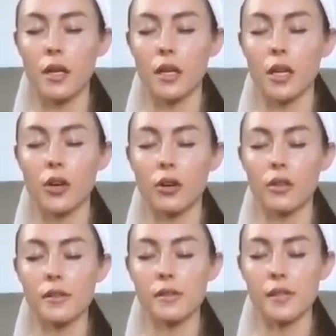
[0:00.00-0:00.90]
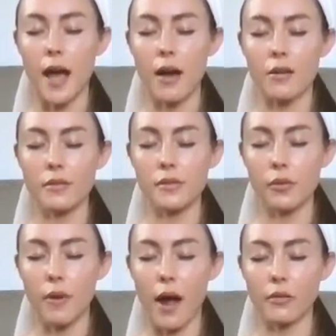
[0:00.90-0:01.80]
hear the sounds
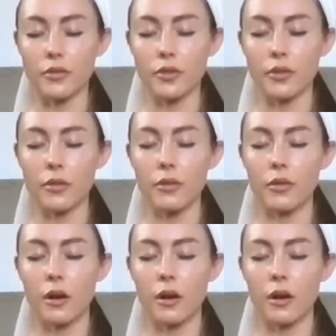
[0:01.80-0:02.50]
around you